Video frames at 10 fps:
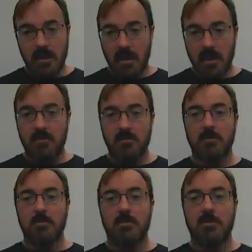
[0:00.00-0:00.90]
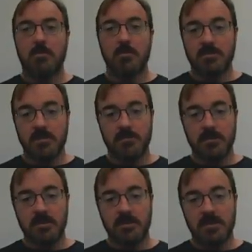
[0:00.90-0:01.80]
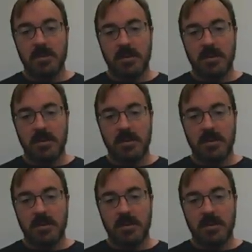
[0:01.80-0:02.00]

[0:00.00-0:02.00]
I can't determine the number of sig figs.